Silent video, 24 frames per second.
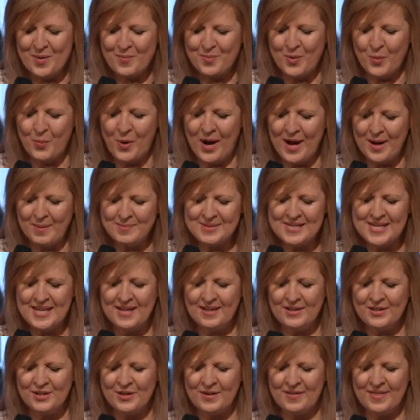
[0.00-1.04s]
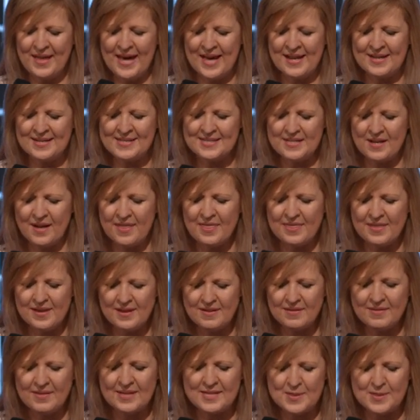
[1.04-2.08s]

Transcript: But why I'm telling you that is I think